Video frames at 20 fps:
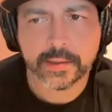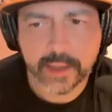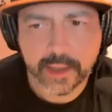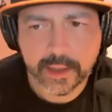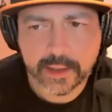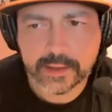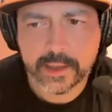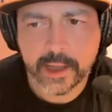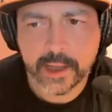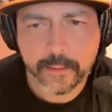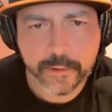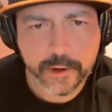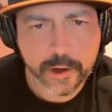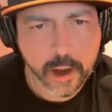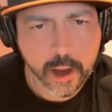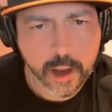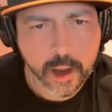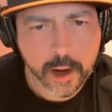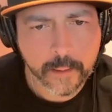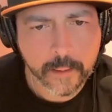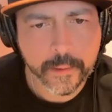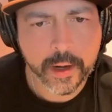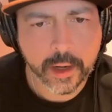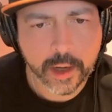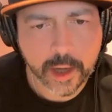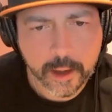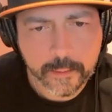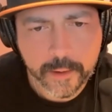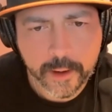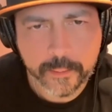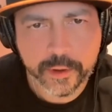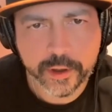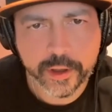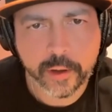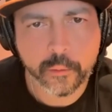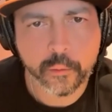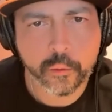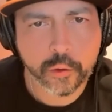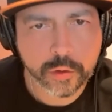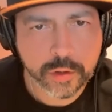Next time you're on, I'm gonna come up with
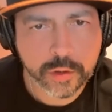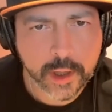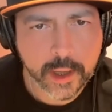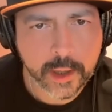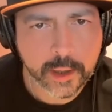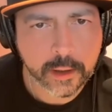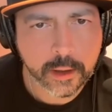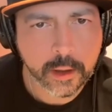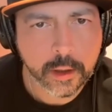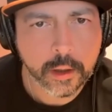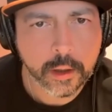a Wu-Tang.